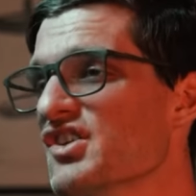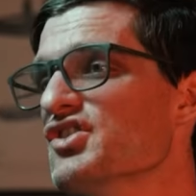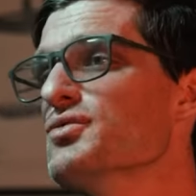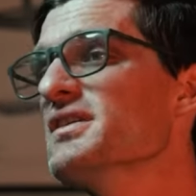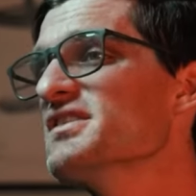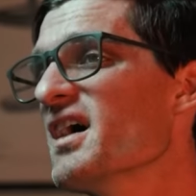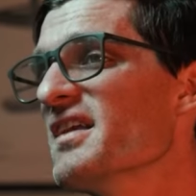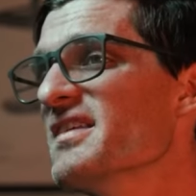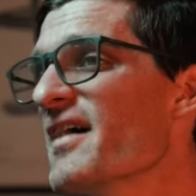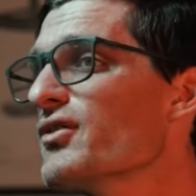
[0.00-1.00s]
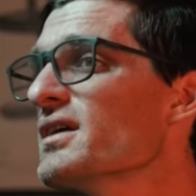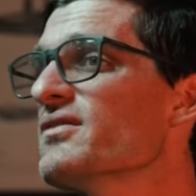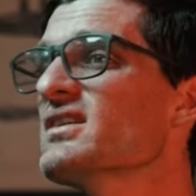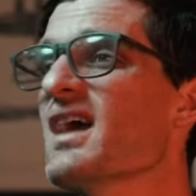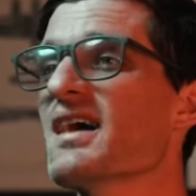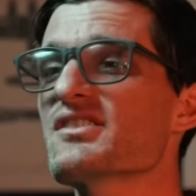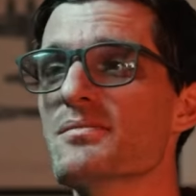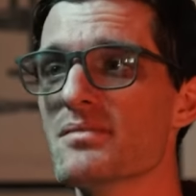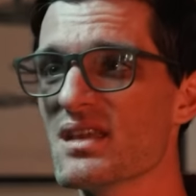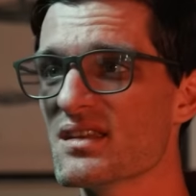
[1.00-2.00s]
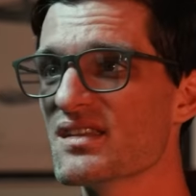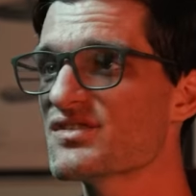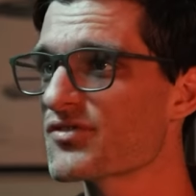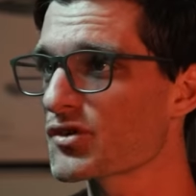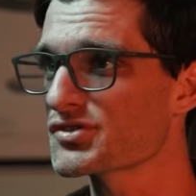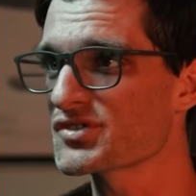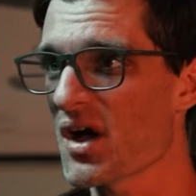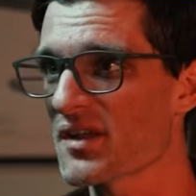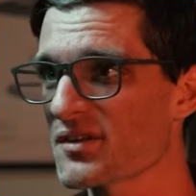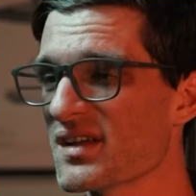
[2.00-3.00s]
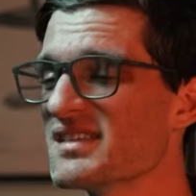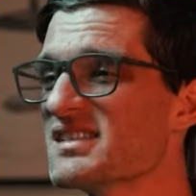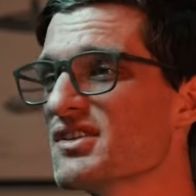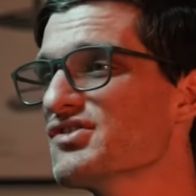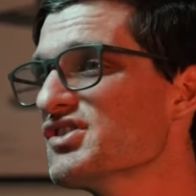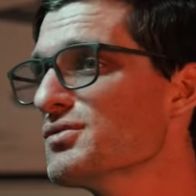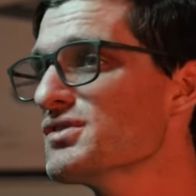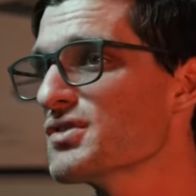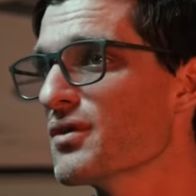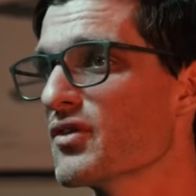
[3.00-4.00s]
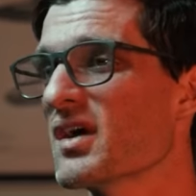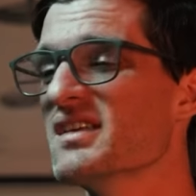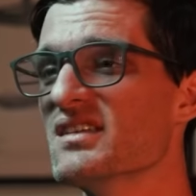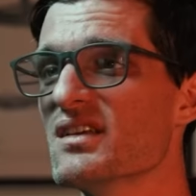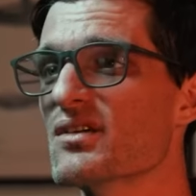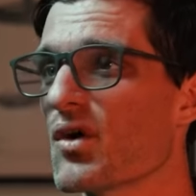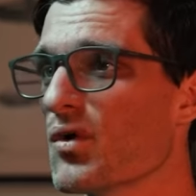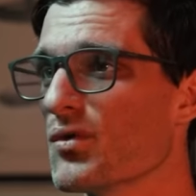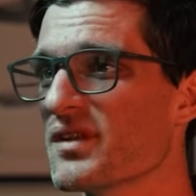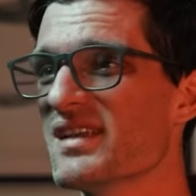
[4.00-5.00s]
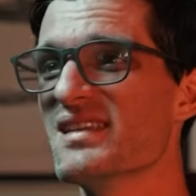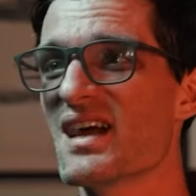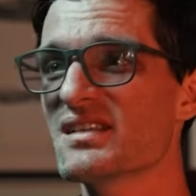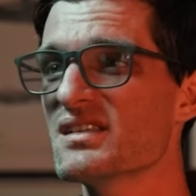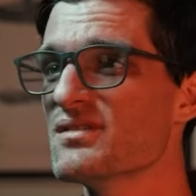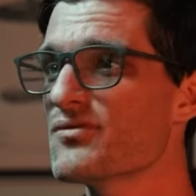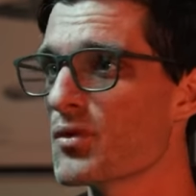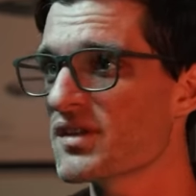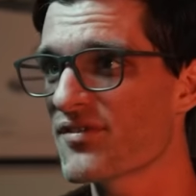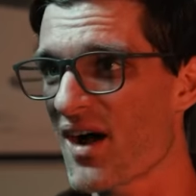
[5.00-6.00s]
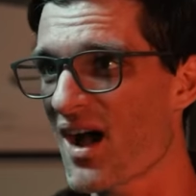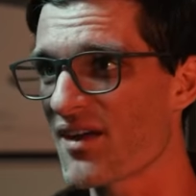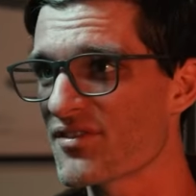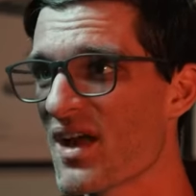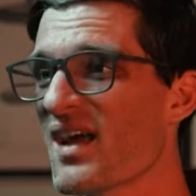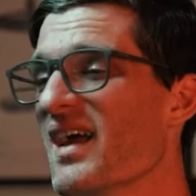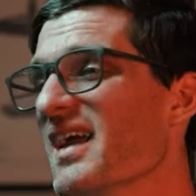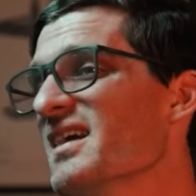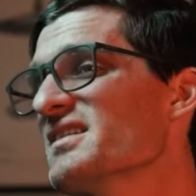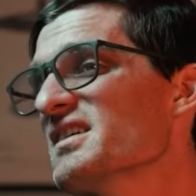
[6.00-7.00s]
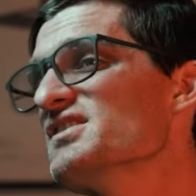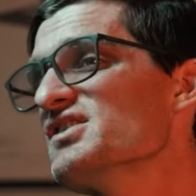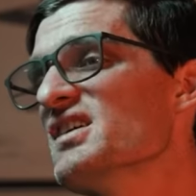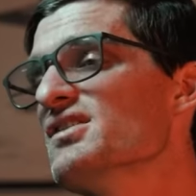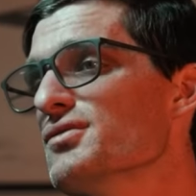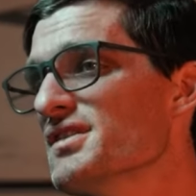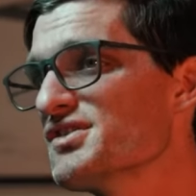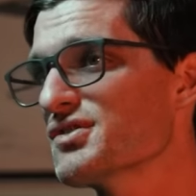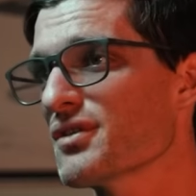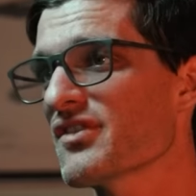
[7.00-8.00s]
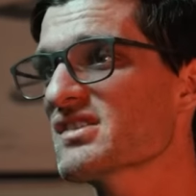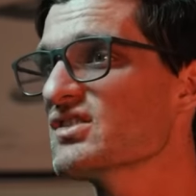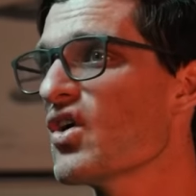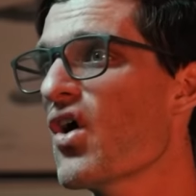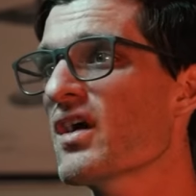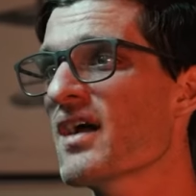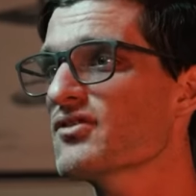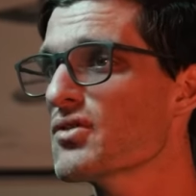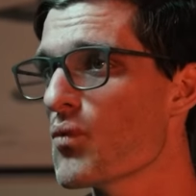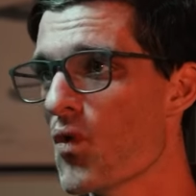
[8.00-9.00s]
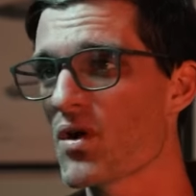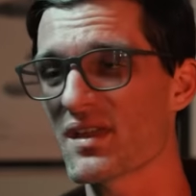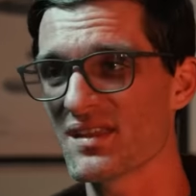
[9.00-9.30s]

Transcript: Hewitt Dunn never even got to meet his first daughter until she was over a year old in 1945 and continued his service long after the war